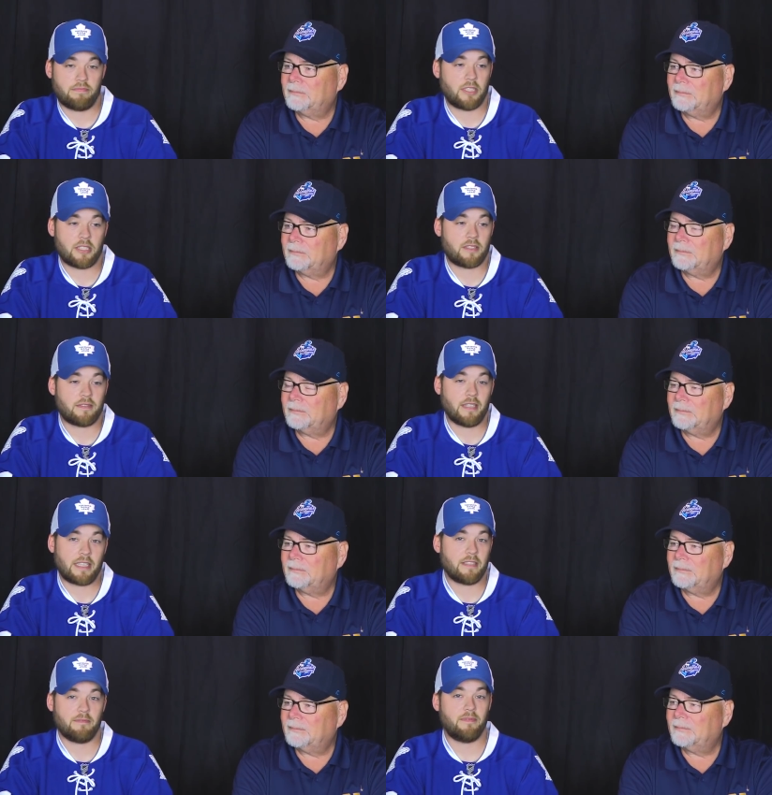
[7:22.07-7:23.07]
Speaker 1: just, like...
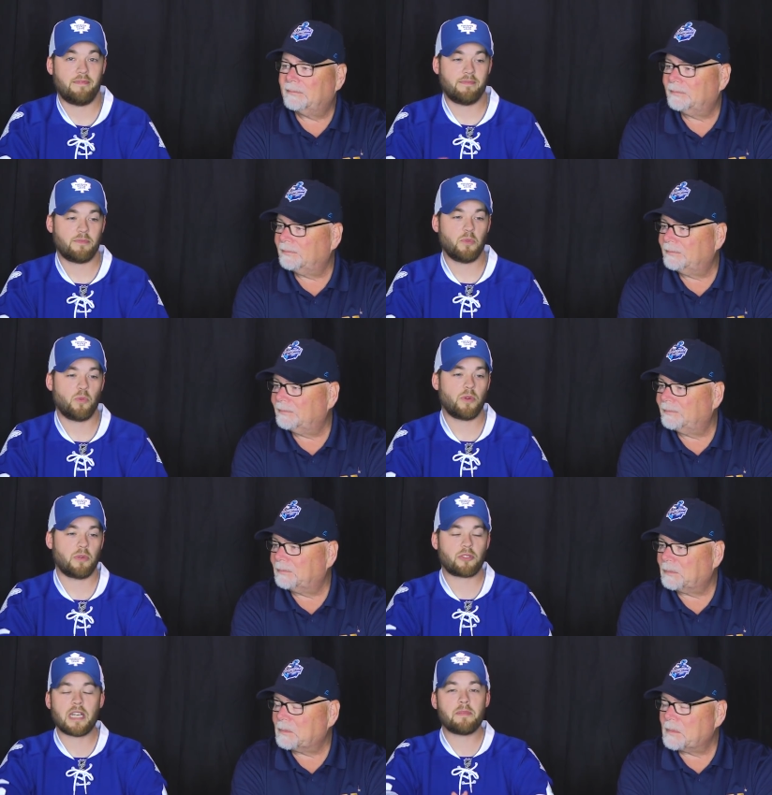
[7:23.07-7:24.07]
we're
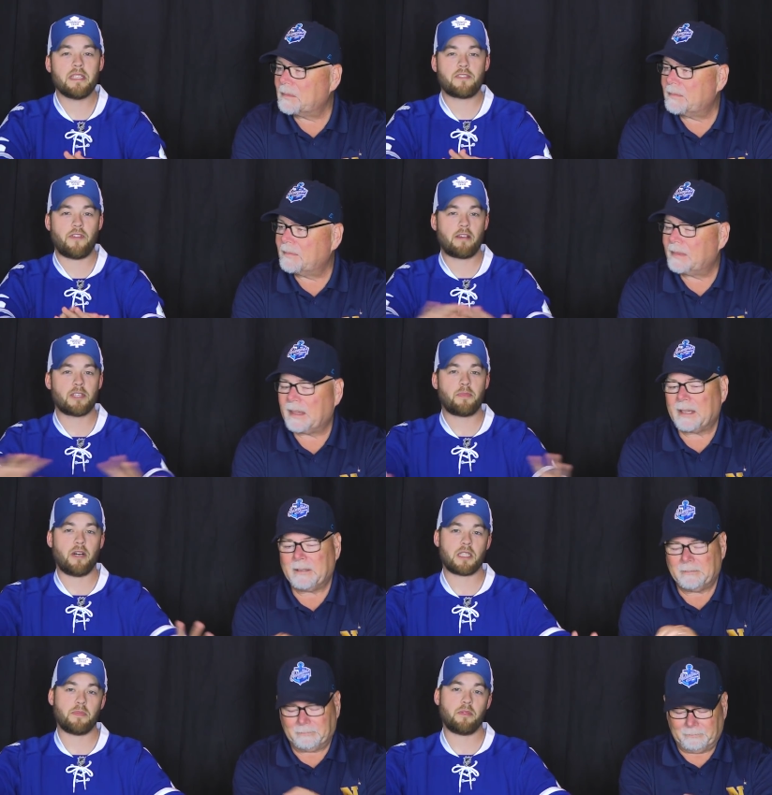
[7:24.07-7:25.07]
trying to be as fair as
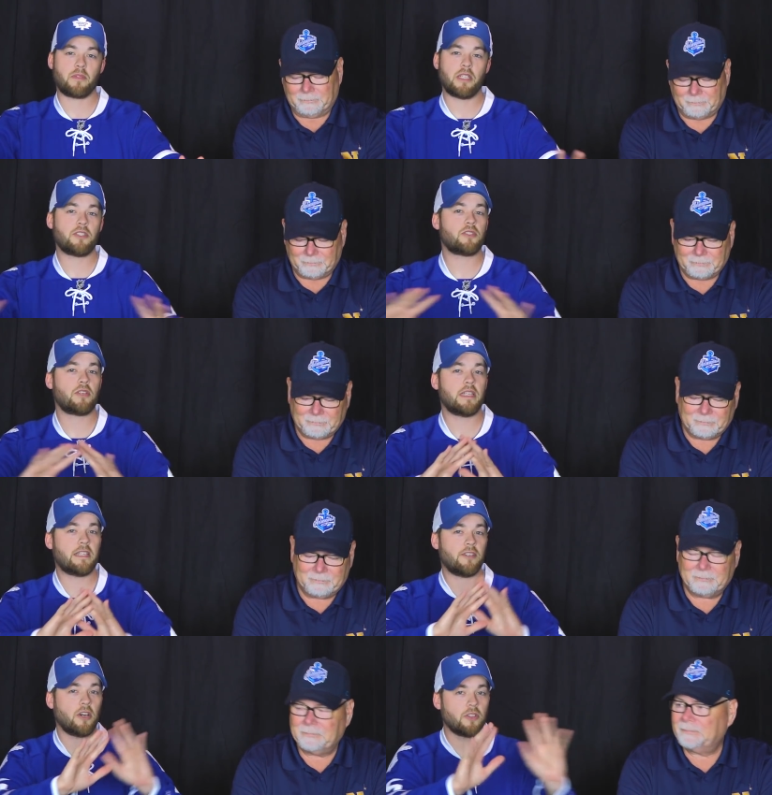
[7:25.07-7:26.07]
possible. We're not just trying to tell
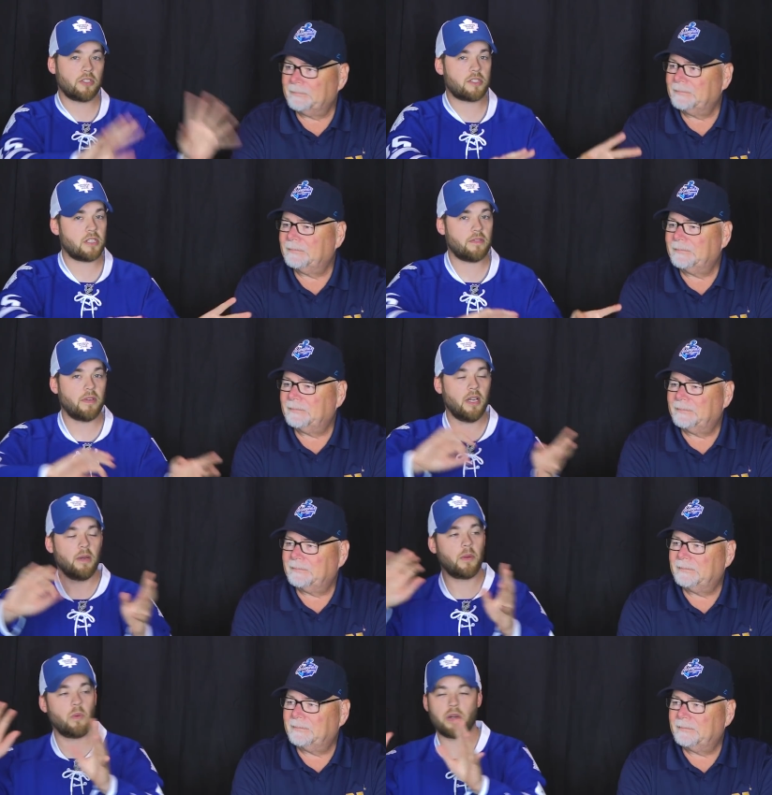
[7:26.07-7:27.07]
you all the good stuff.
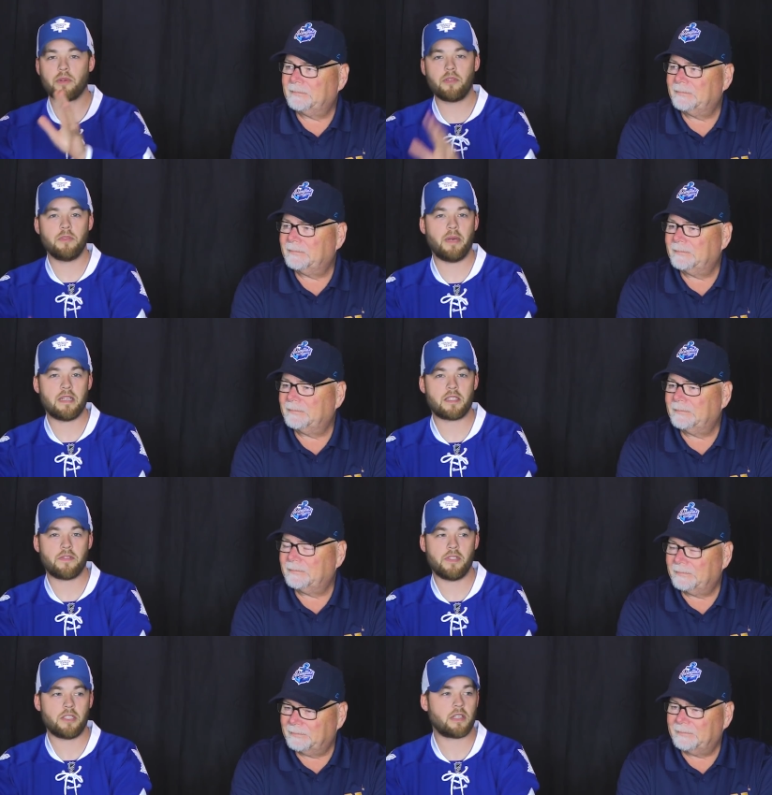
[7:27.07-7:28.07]
We want to include bad stuff.
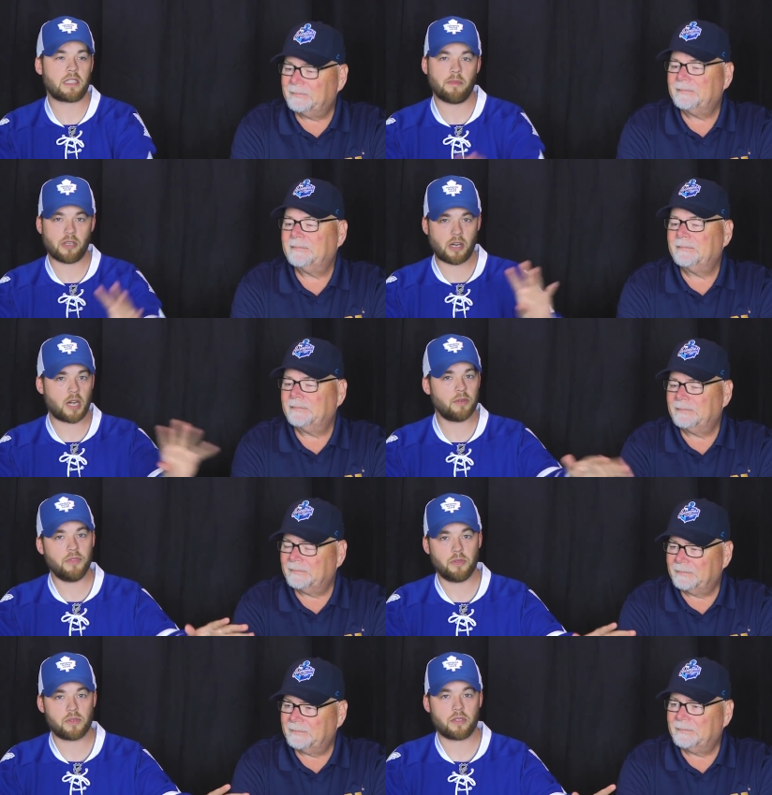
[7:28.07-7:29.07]
It's just like some of the car
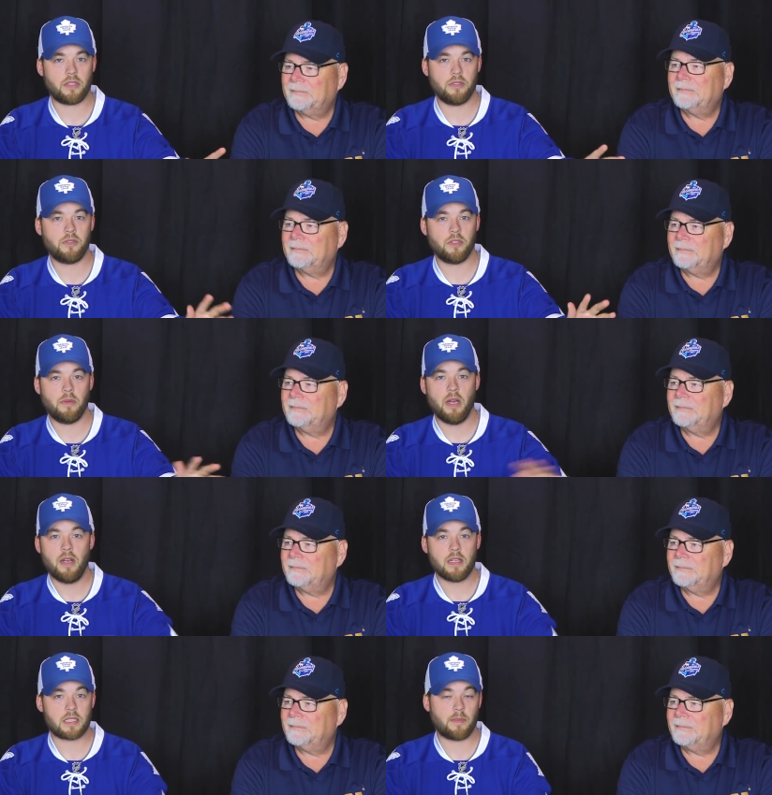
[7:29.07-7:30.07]
reviewers on YouTube.
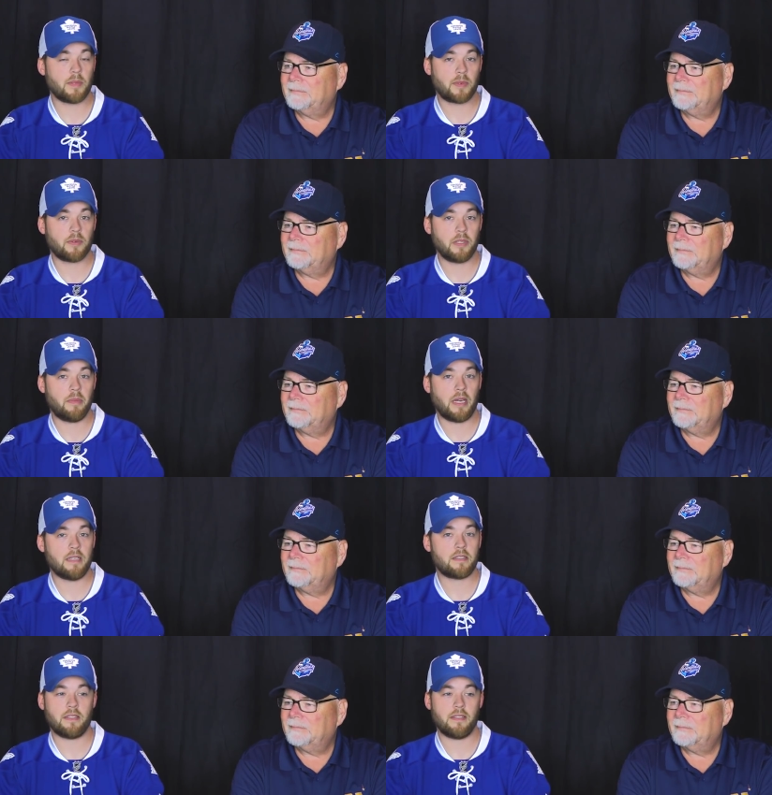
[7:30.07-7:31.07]
Some of them are really
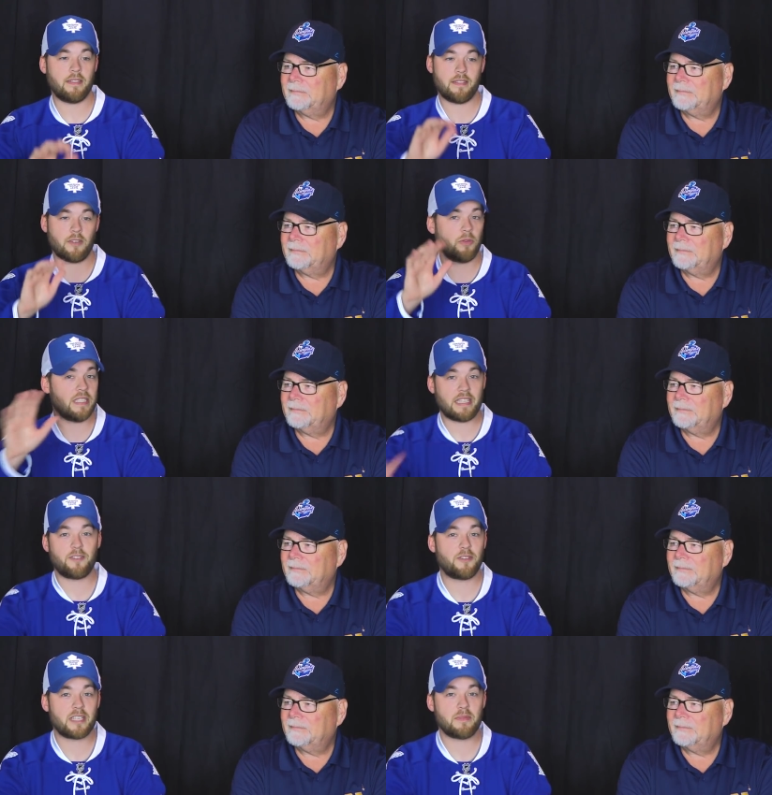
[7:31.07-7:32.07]
biased and, and only say
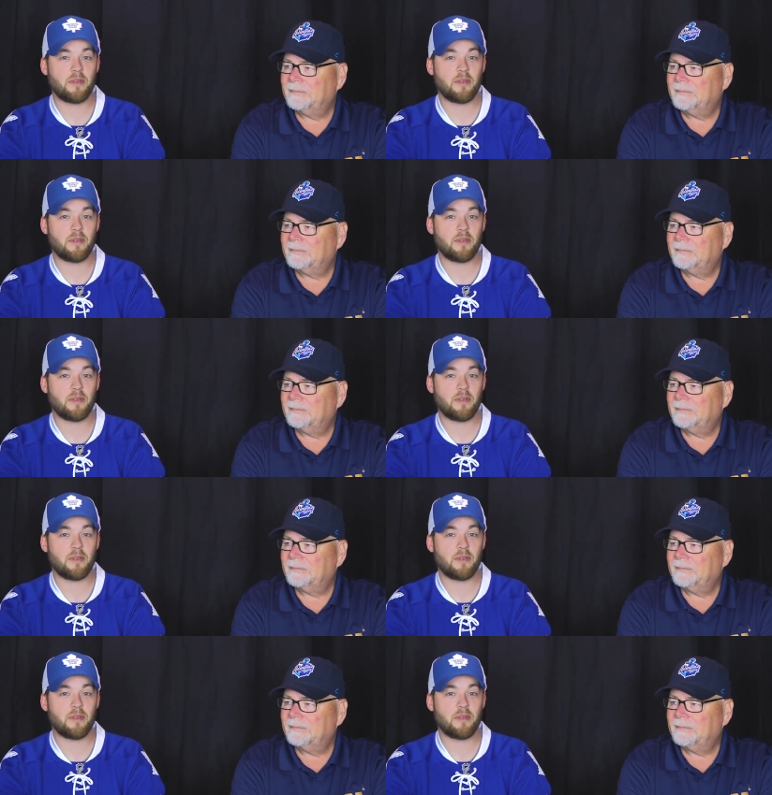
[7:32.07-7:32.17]
good things